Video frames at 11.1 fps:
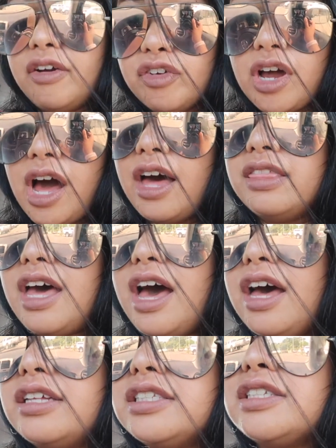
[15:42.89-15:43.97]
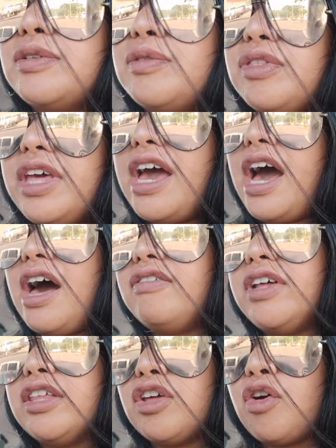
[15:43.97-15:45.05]
I forgot that they have
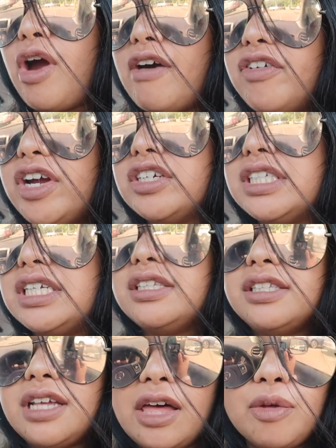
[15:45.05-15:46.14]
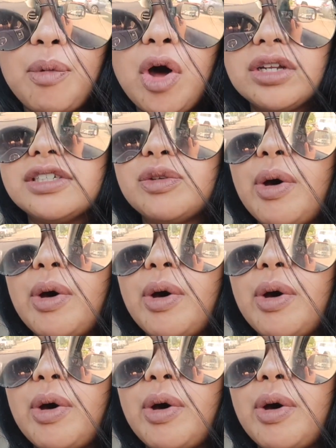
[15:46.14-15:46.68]
like the craft fairs inside the mall as